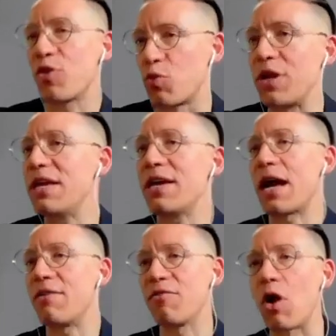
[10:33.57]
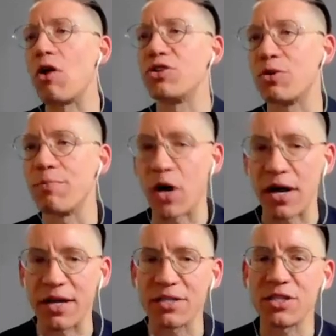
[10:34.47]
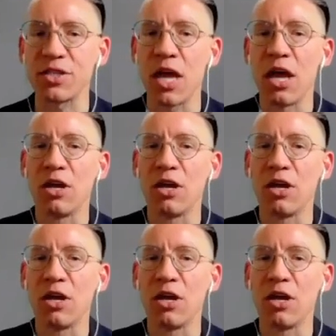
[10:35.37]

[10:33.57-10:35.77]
three kind of larger buckets.